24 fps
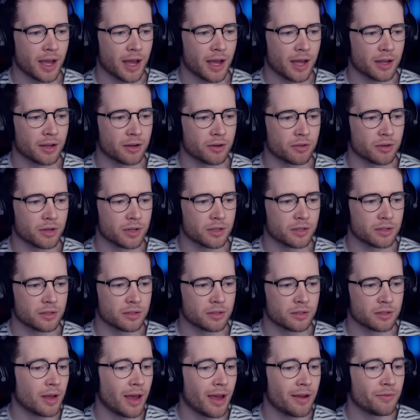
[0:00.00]

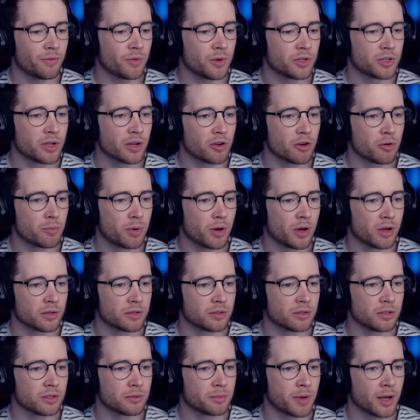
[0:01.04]
angriest. Every single
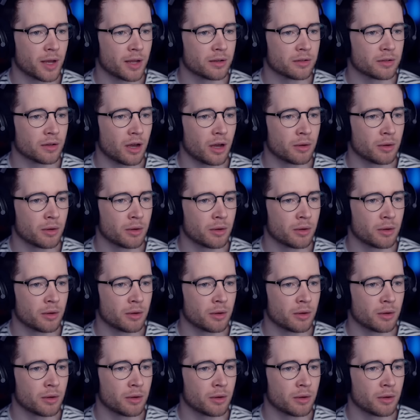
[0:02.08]
person is mad.